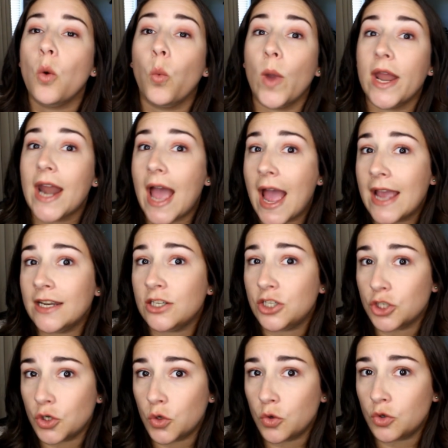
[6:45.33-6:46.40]
When I
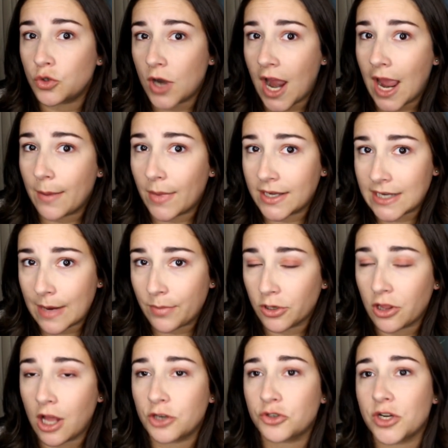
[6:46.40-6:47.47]
do dry my
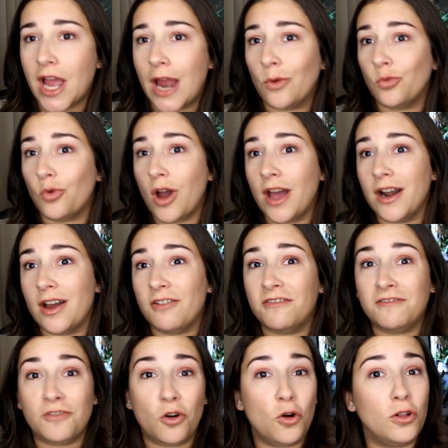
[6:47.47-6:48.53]
diaper laundry, I run a
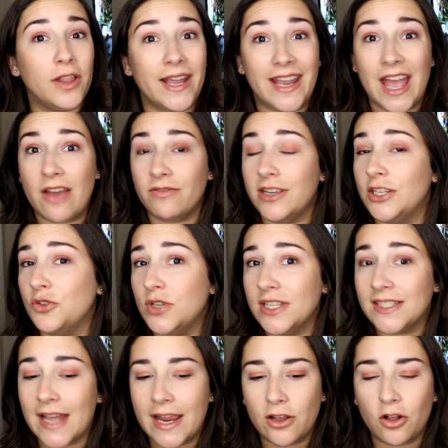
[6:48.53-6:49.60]
full like heavy
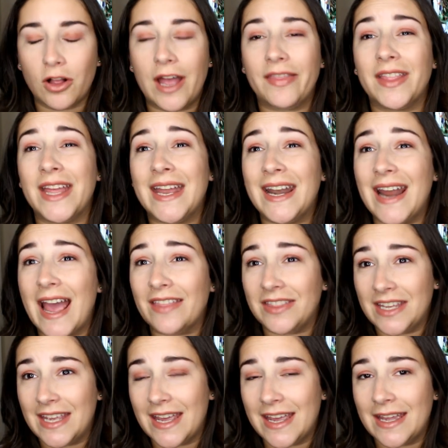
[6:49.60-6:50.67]
duty cycle and then
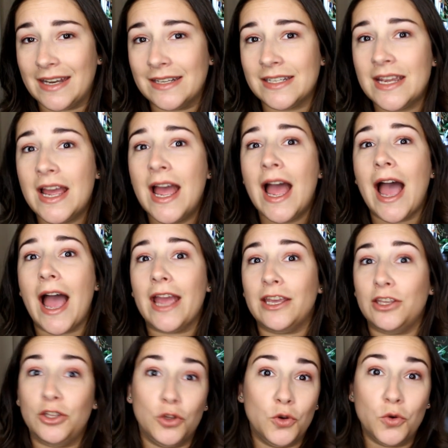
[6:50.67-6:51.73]
at the end, I
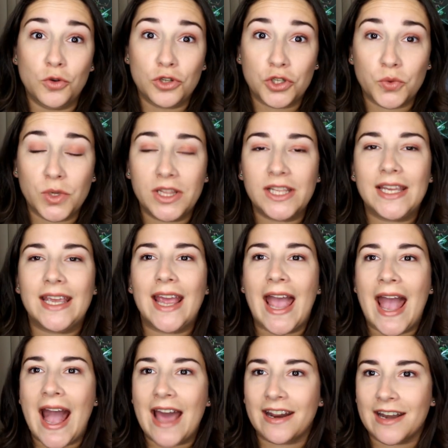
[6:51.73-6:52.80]

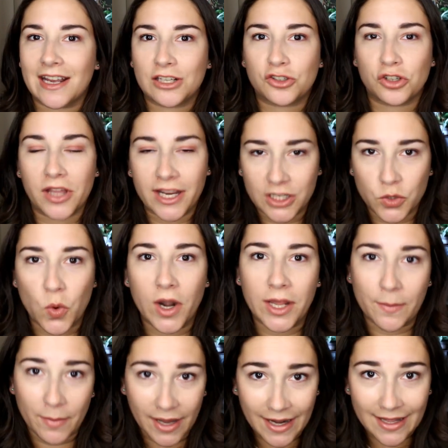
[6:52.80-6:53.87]
usually add an extra like
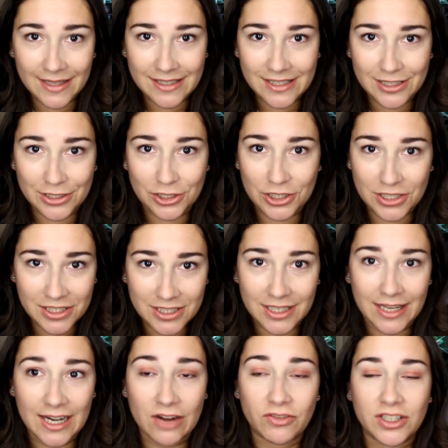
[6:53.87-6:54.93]
20 minutes just
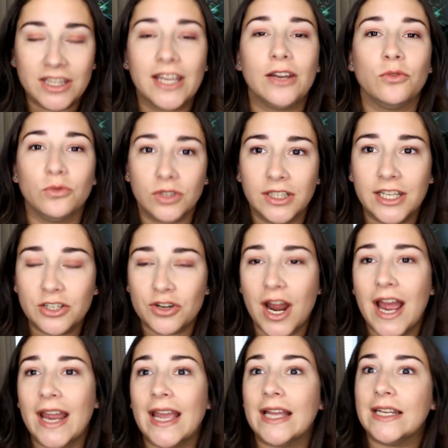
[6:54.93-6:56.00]
to get everything really
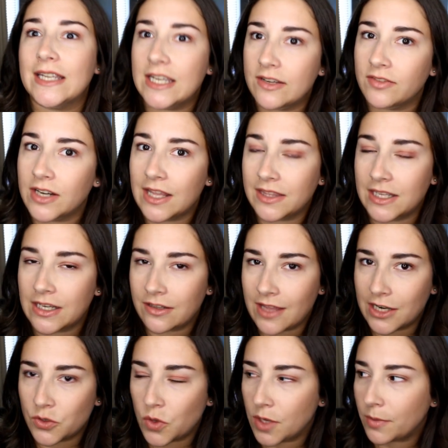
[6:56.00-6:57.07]
dry and even at the end of
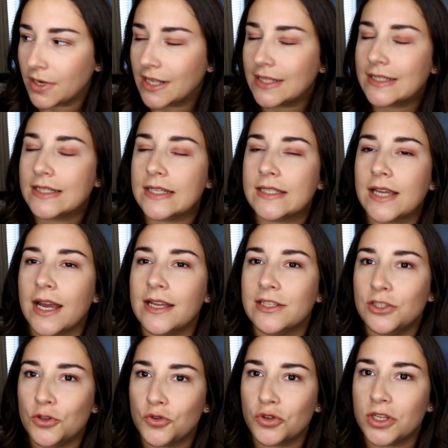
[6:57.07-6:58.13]
that 20 minutes, this guy
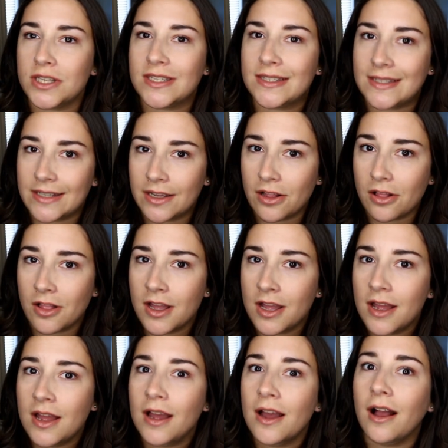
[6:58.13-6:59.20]
is usually still
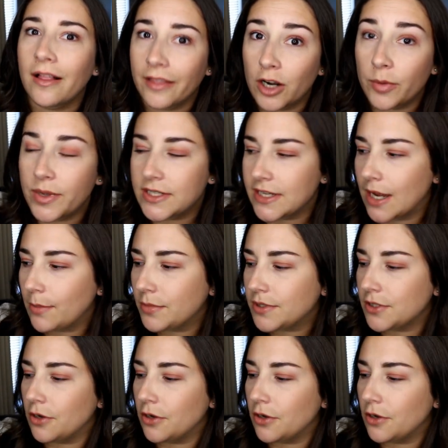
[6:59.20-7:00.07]
a little bit damp.